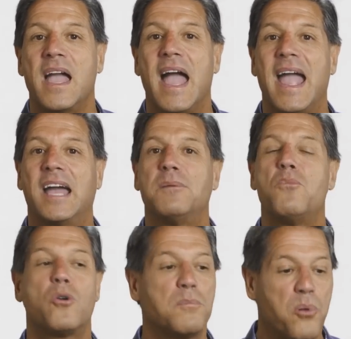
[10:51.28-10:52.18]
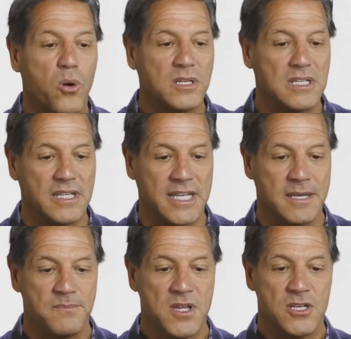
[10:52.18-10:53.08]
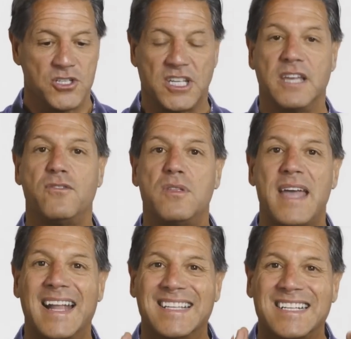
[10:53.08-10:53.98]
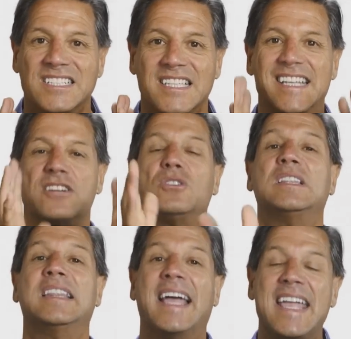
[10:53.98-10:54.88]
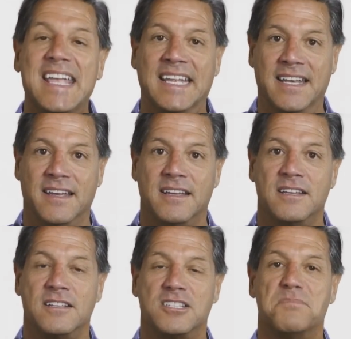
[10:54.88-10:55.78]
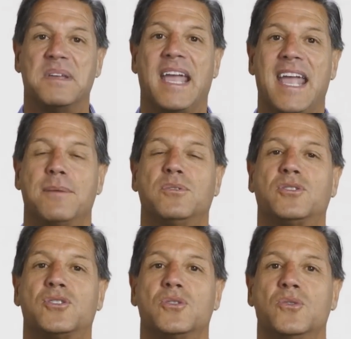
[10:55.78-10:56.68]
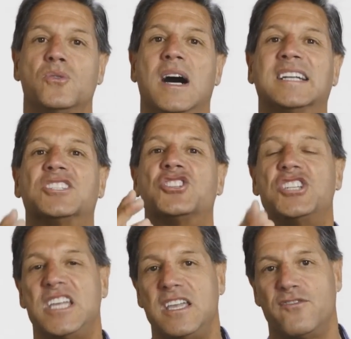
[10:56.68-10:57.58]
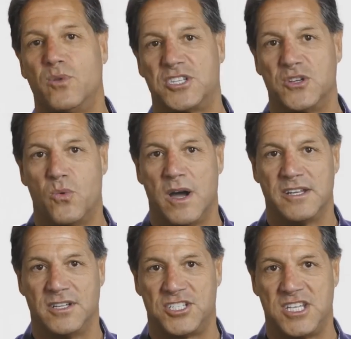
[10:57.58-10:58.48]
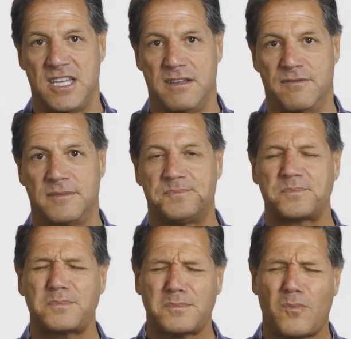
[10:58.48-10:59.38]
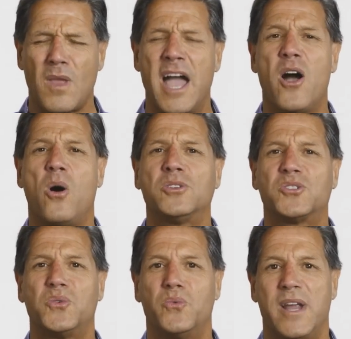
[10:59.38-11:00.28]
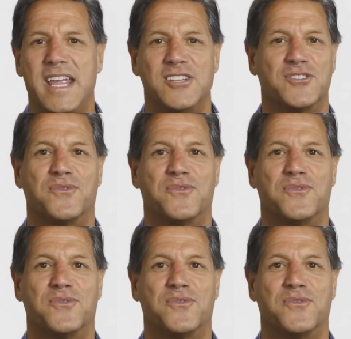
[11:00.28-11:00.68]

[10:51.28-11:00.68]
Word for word: and more importantly, to give you that clear lane to be able to achieve what you want to achieve. I also arranged